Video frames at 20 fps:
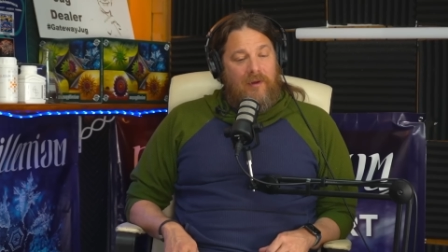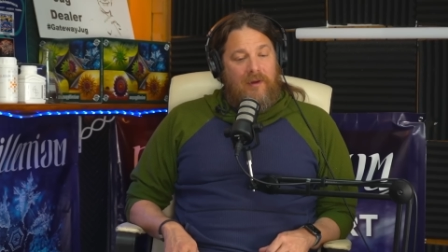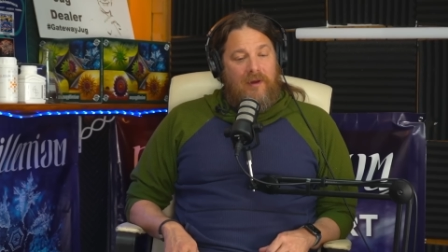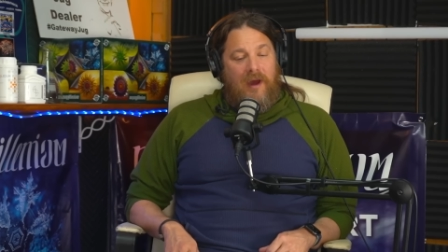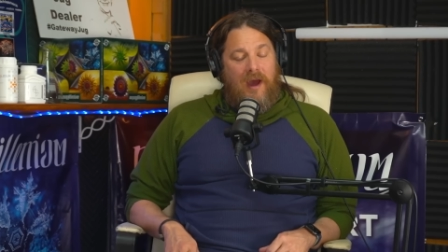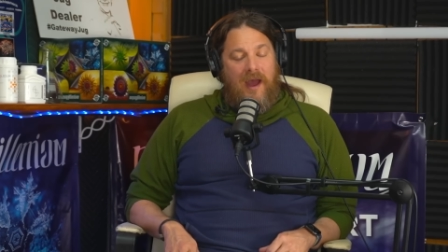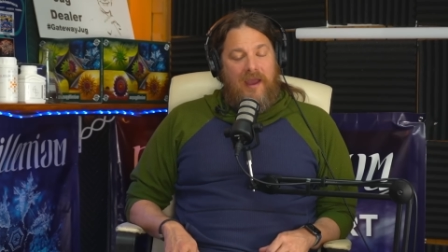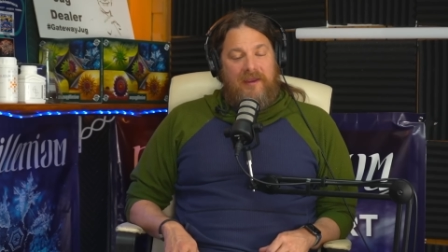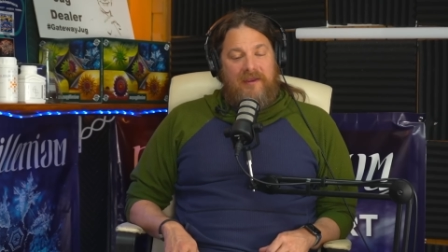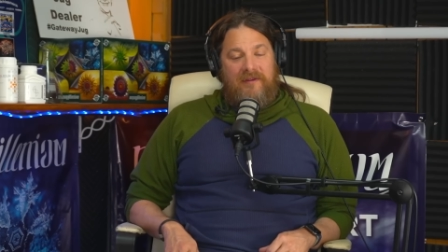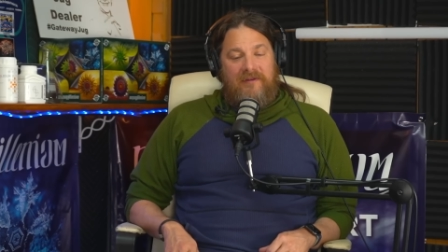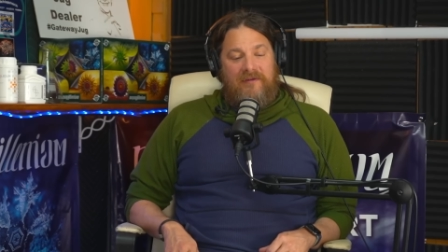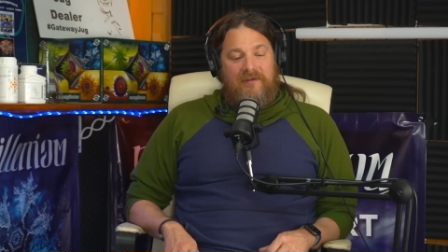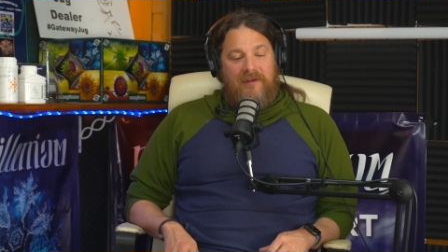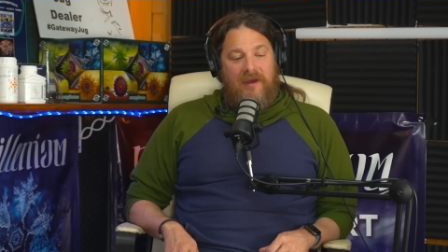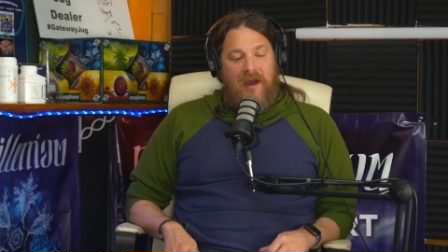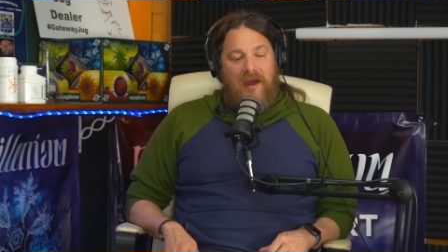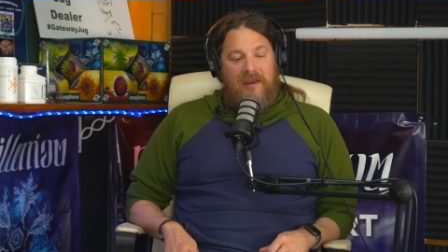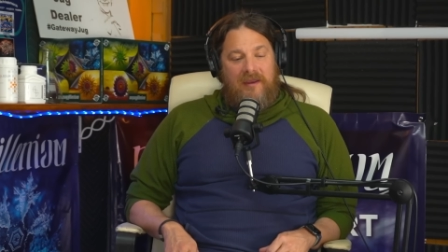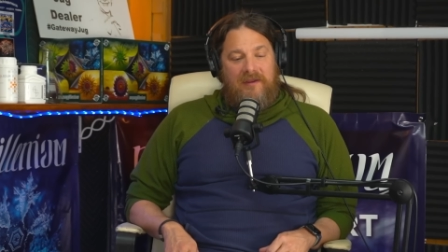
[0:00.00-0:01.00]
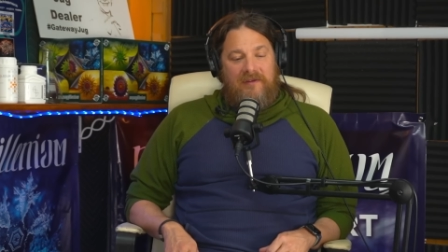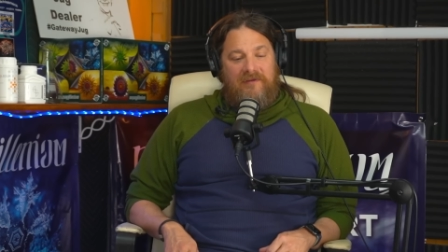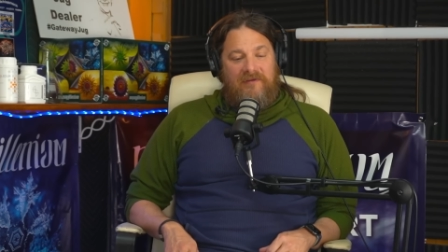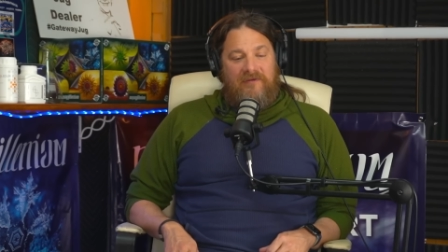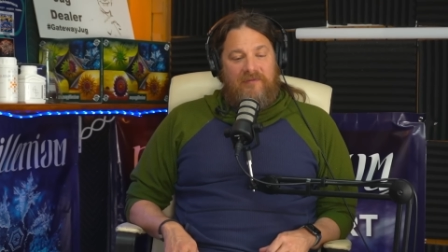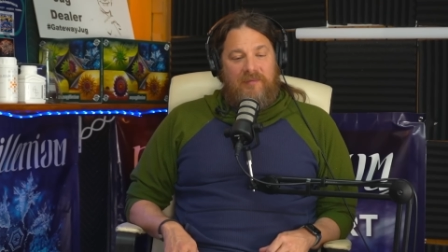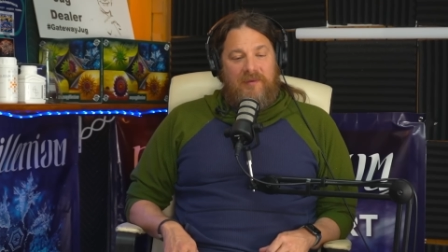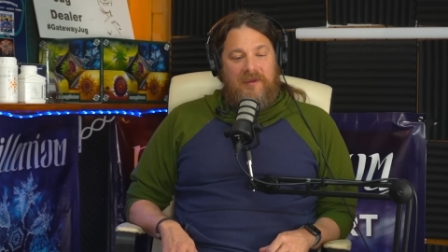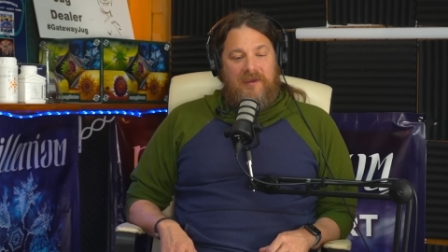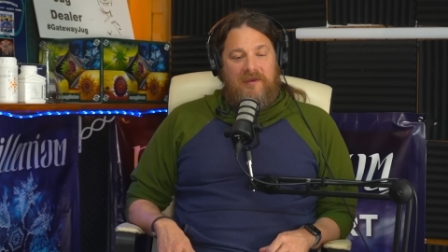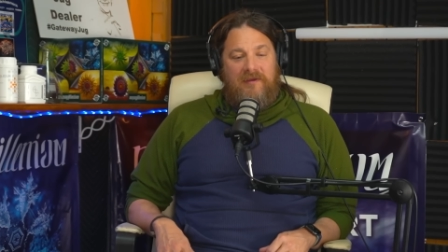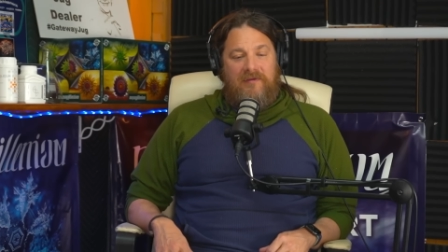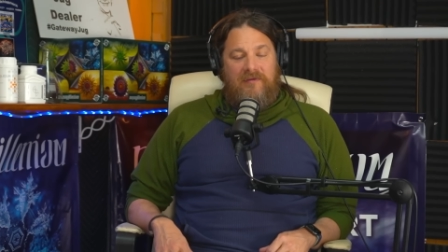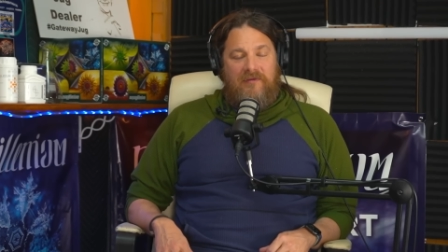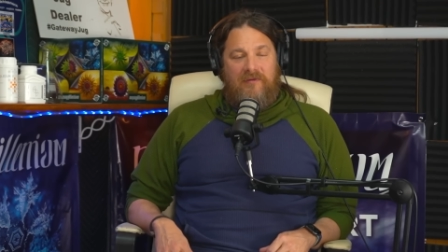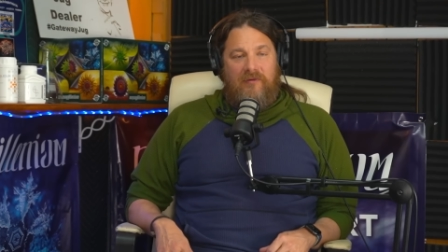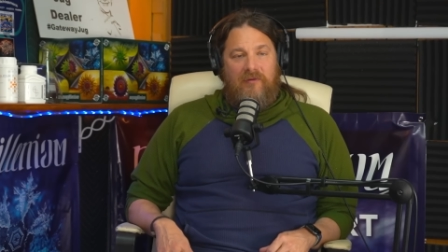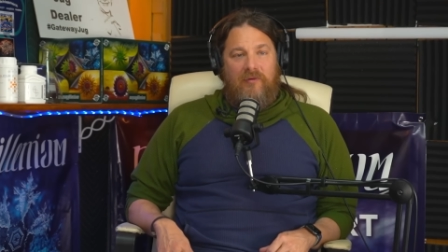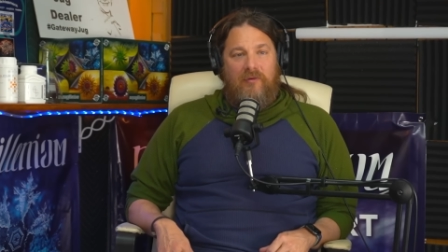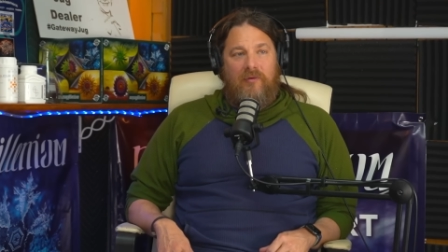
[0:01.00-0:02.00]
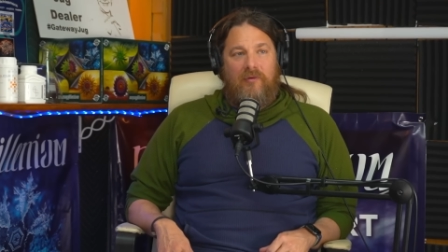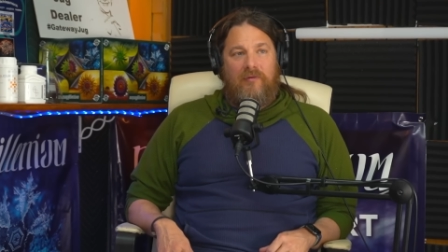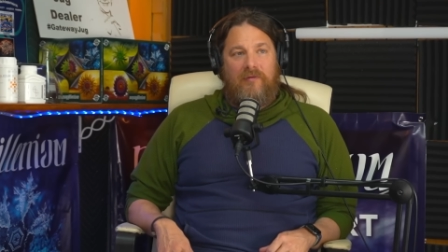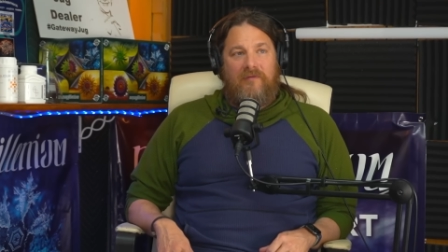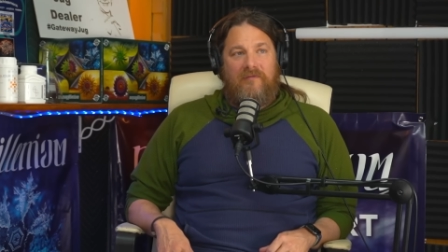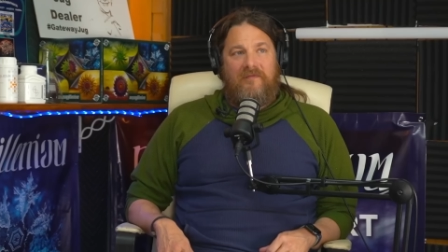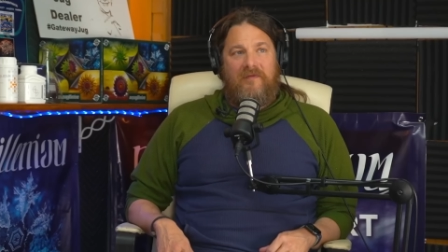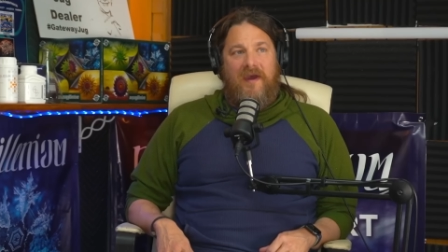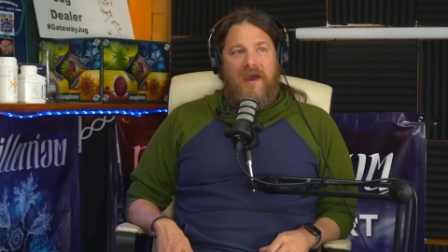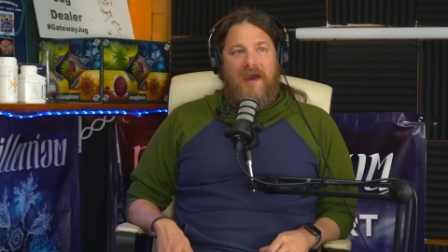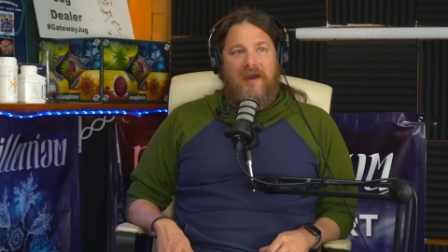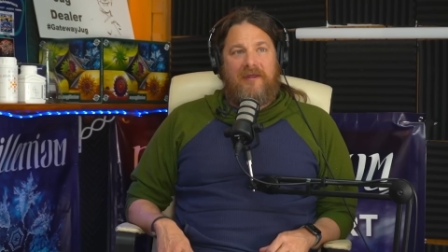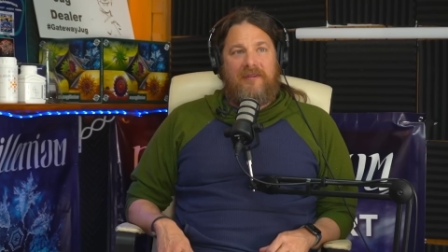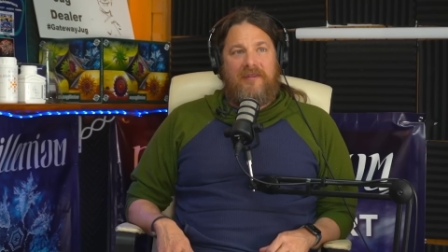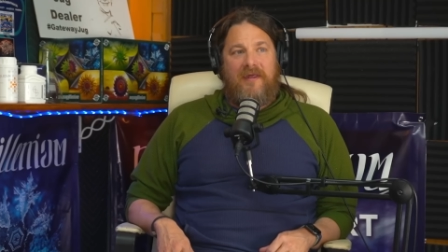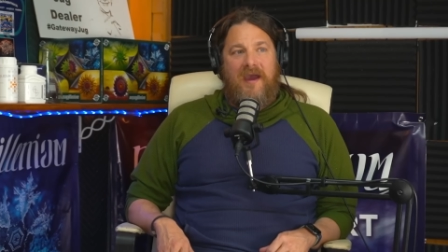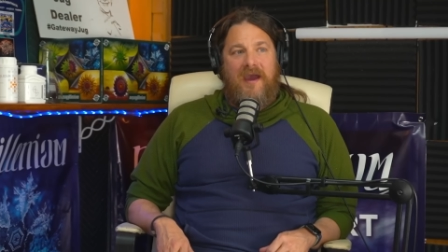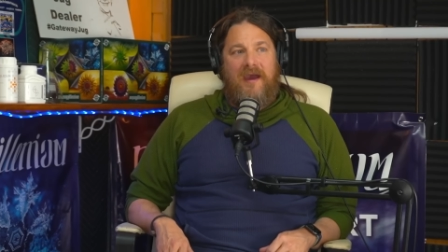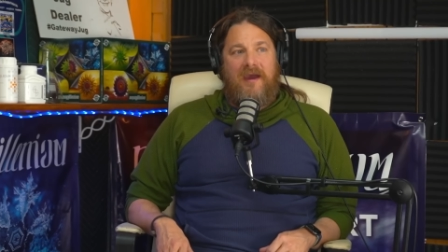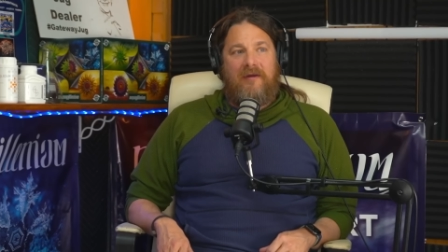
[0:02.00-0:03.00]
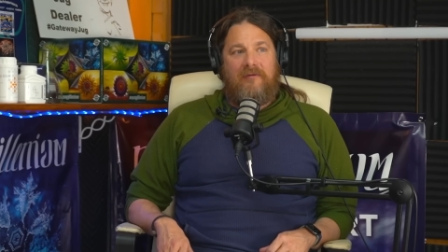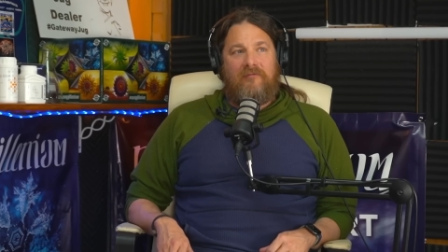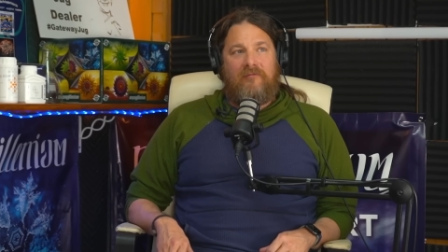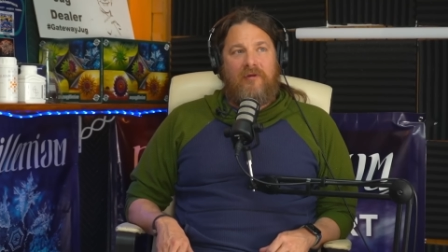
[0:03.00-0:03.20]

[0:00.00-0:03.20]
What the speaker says: I can speak to the fact that